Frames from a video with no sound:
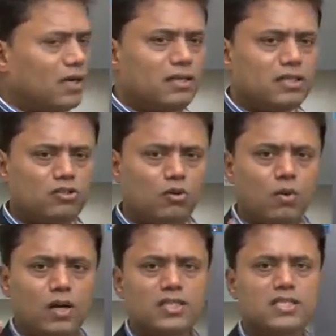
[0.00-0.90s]
There's no
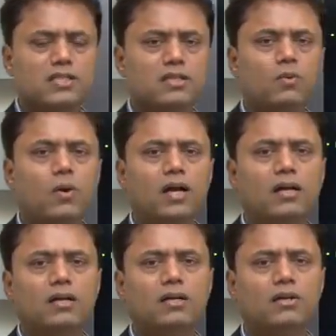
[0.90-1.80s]

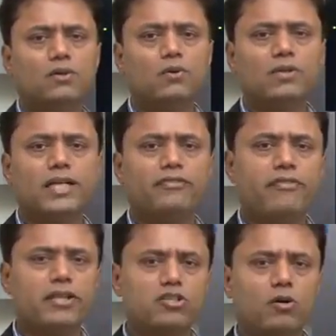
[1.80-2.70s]
one rule that
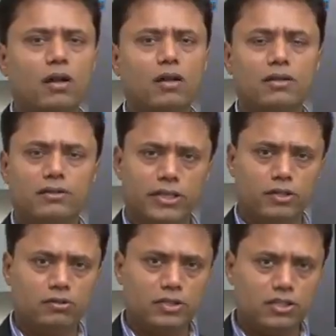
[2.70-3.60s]
fits all.
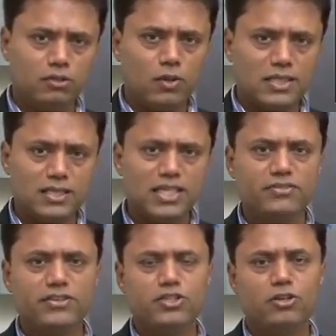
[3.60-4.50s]
There's no one
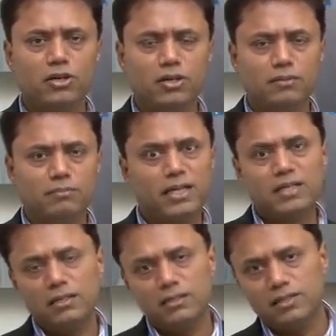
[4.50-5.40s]
size fits all.
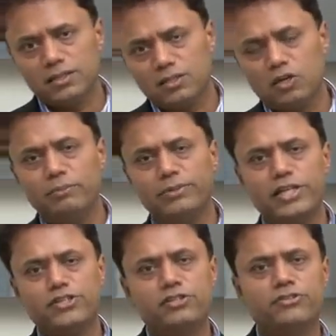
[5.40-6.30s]
But there's a
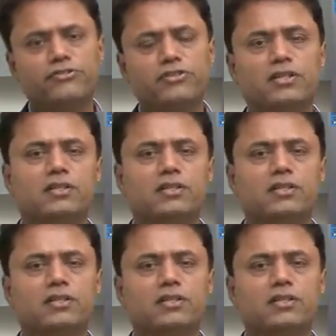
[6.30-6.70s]
combination of